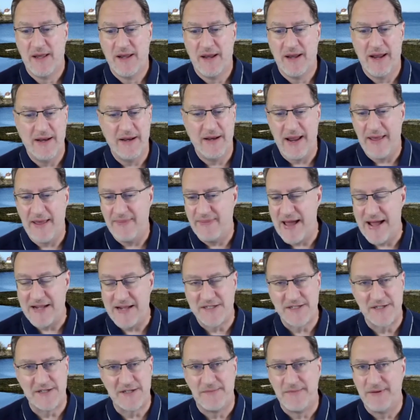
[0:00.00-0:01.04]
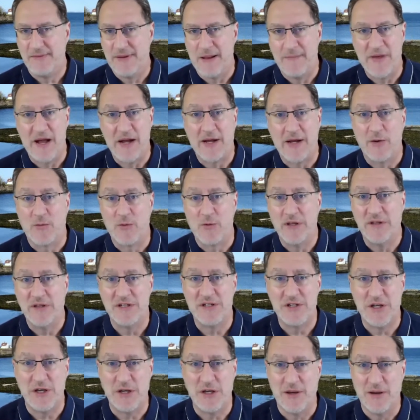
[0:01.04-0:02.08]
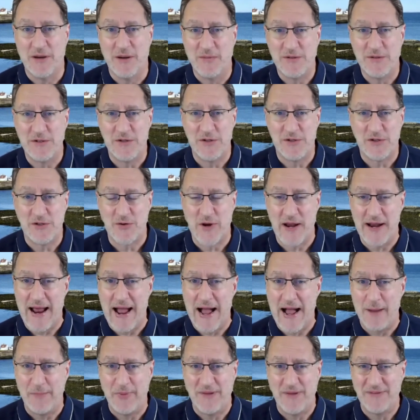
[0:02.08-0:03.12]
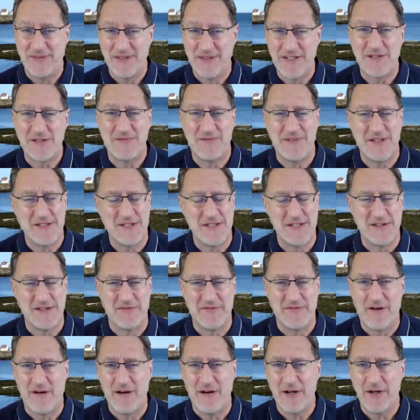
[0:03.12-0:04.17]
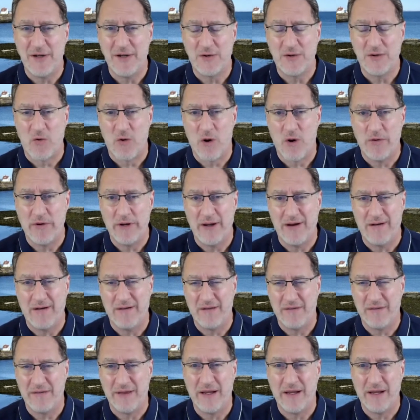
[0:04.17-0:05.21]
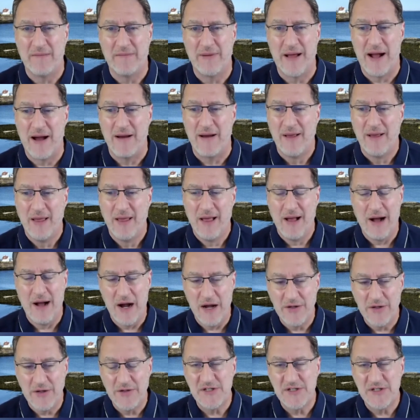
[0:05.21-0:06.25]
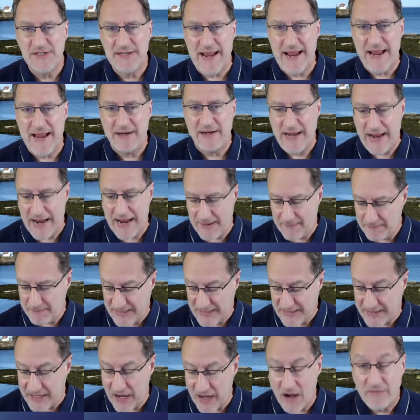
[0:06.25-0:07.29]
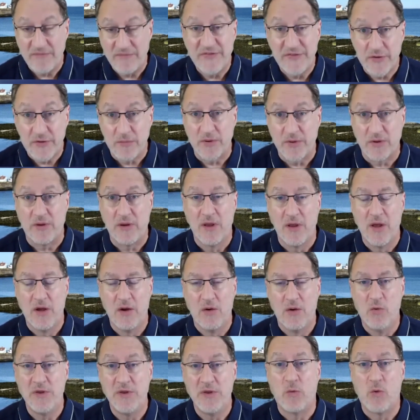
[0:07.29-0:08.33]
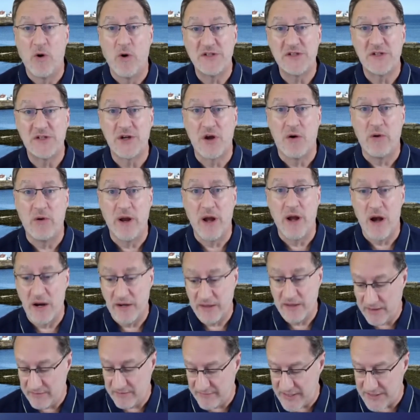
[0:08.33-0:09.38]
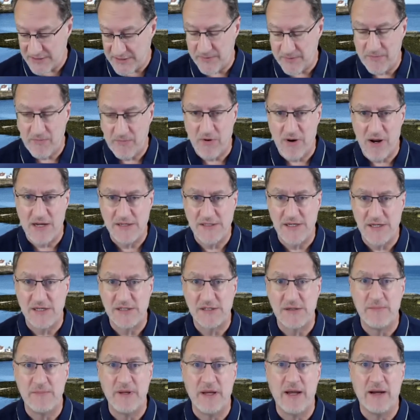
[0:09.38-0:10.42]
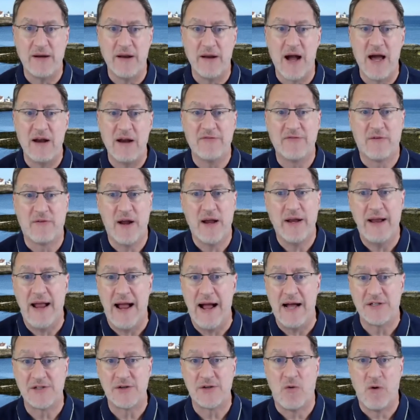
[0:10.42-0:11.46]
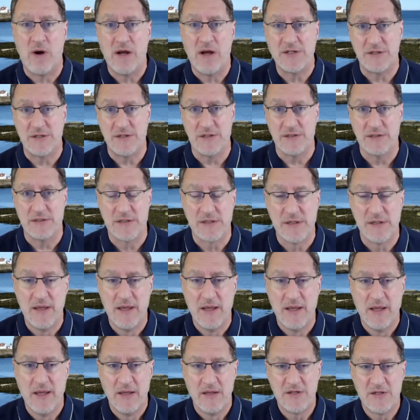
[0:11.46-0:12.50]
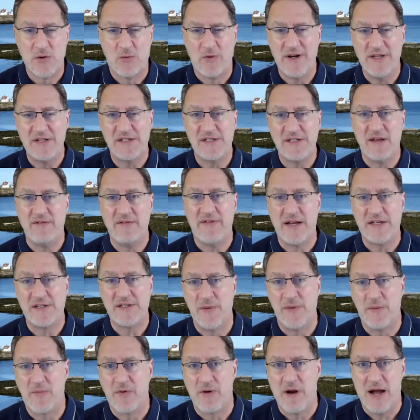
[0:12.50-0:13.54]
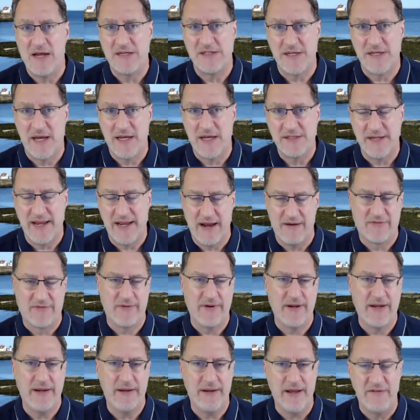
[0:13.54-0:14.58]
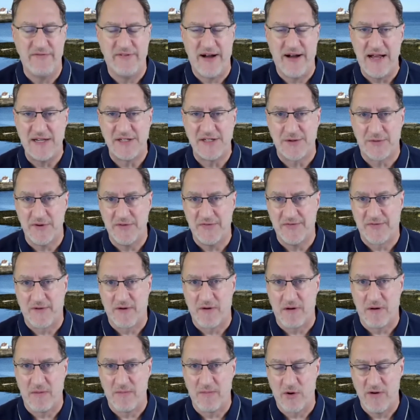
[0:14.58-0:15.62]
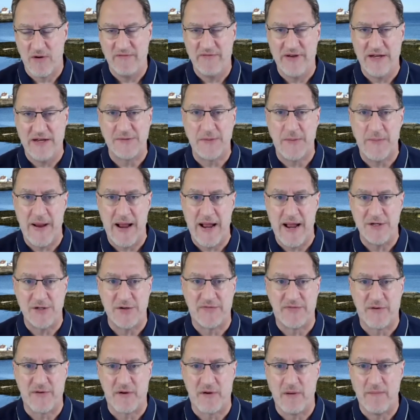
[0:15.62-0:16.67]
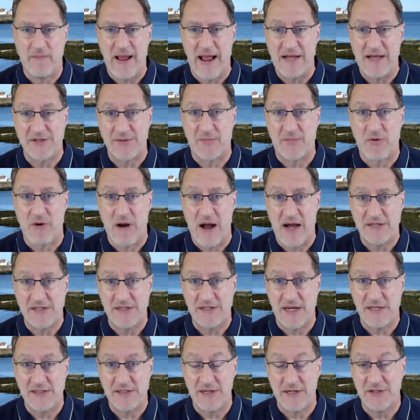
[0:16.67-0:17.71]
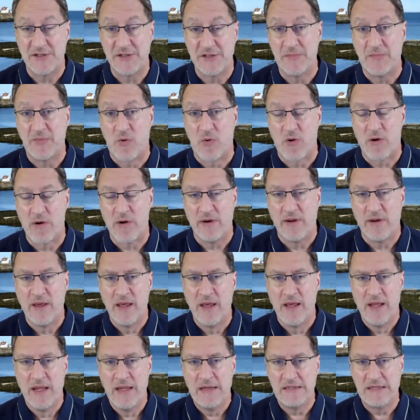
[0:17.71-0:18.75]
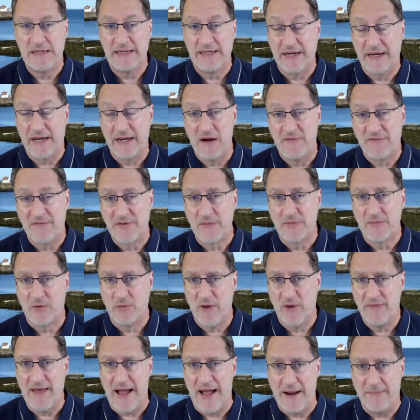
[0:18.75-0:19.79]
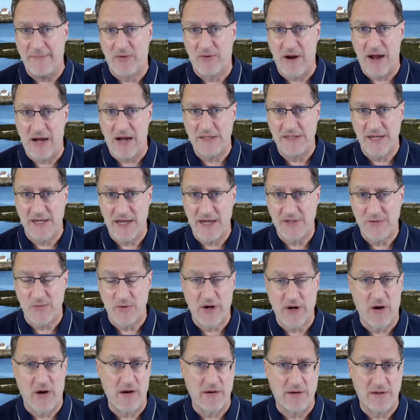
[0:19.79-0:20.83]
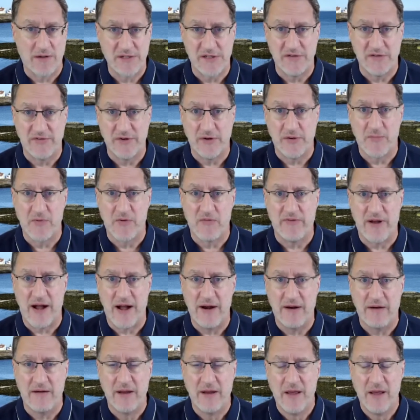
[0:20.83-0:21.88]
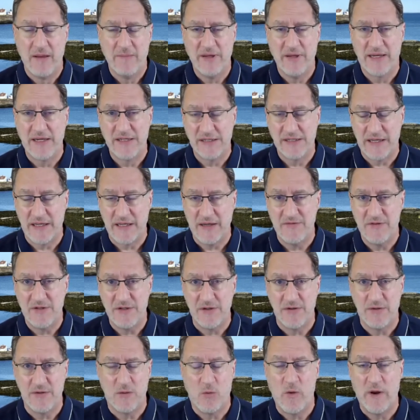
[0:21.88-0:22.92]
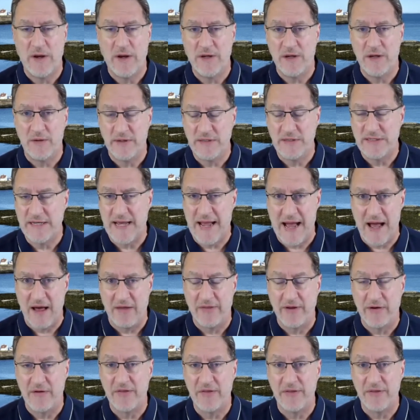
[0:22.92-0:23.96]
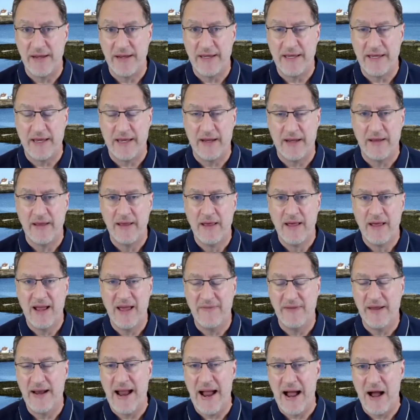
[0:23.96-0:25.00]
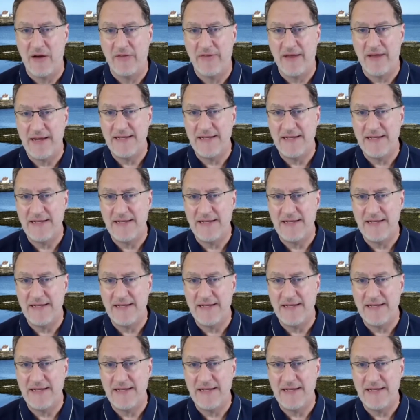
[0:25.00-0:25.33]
And that's, I'm not going to read this to you straight out, but this is a very good quote here to think about. Understand and be comfortable with what's going on in the investment process and being not afraid to ask questions. So what is the investment process? Every advisory firm or investment manager firm has a process, and it's important to get comfortable with that process, regardless of your provider, because it gives you a window into how they're thinking, and then how they